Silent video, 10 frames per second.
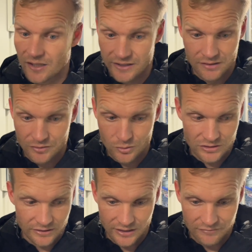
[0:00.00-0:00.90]
Yeah, of course.
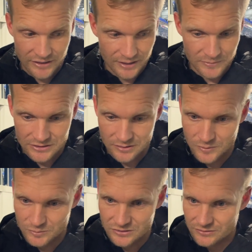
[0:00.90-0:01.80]
I think every game is at the
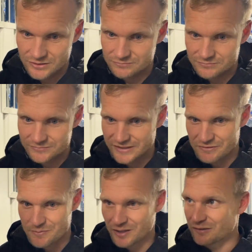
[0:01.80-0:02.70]
moment, and
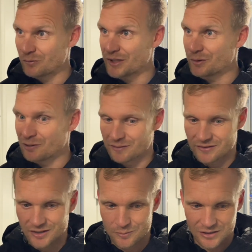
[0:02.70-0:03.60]
irrespective of where you are on the
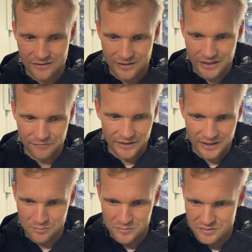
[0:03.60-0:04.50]
table, I think every
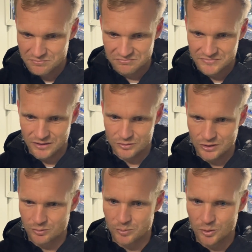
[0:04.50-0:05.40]
game's, you know,
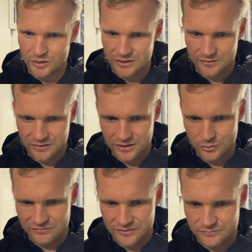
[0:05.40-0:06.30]
so important. I don't think you
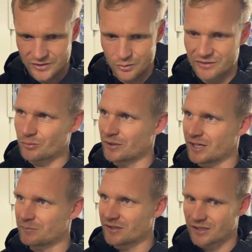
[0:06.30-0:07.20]
ever go into a
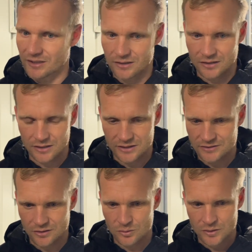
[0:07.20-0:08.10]
game taking it lightly.
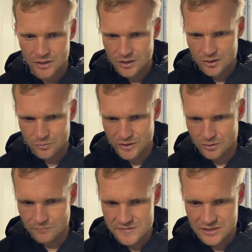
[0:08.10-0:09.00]
So we
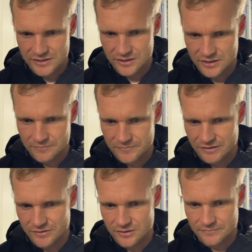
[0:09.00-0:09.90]
know obviously
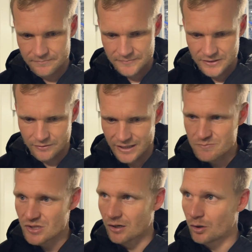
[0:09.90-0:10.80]
having, you know,
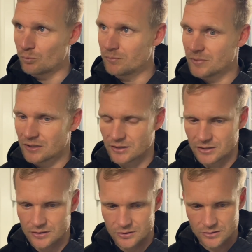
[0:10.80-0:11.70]
games at home
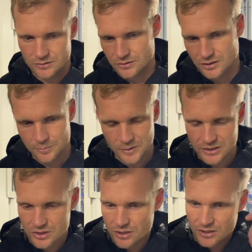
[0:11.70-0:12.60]
on our
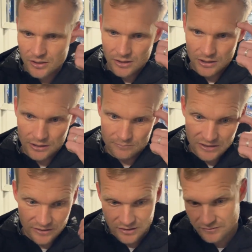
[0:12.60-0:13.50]
pitch.
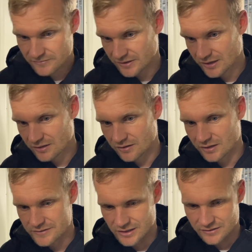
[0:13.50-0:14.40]
And taking the
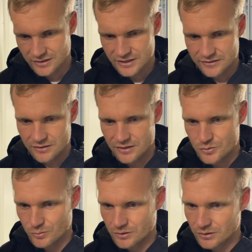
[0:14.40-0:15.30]
things out today, I think
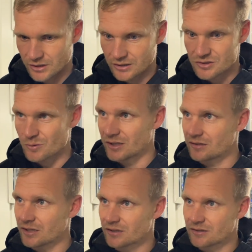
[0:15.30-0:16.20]
that's what we'll look at this week.
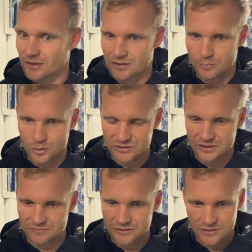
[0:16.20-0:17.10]
Take the
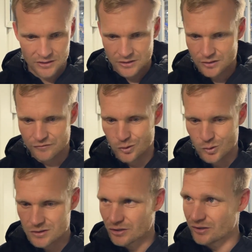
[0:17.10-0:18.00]
positives. Of
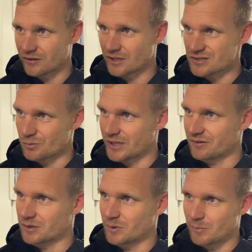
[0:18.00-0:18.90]
course, look at the things that we
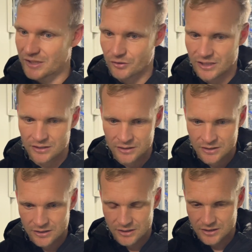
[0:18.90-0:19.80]
have to be better at,
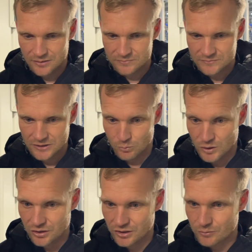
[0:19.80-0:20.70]
and
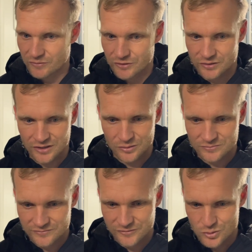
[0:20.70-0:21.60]
work at it. We've got, you know,
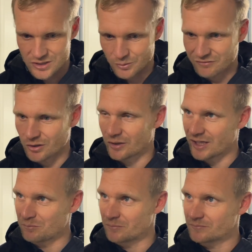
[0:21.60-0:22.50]
fortunately we haven't got a
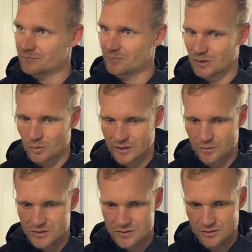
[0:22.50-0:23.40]
game midweek,
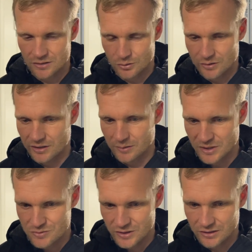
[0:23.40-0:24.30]
which is a good thing. It
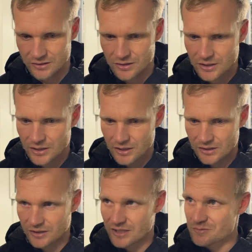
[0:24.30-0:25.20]
means we can, you
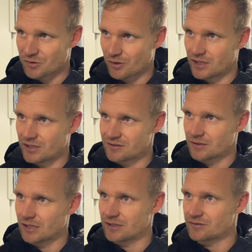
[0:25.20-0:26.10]
know, get some training into
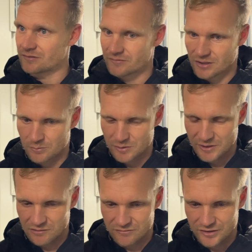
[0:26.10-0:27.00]
the lads, you know,
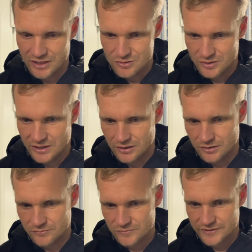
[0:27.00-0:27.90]
preparing for next week.
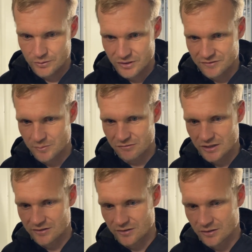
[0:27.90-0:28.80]
And, you know, we have to be
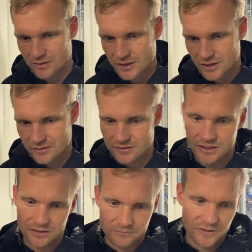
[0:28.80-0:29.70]
ready to
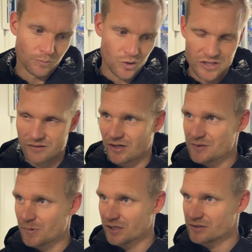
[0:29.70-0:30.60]
take the positive
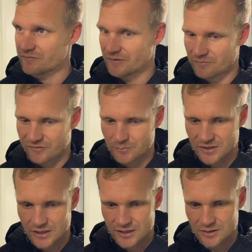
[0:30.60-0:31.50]
aspects from
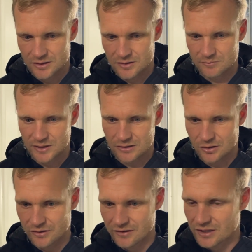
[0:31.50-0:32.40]
today and build
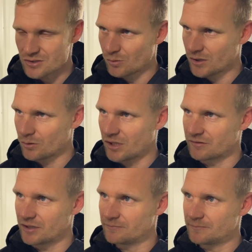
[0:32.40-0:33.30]
on the things that weren't quite right.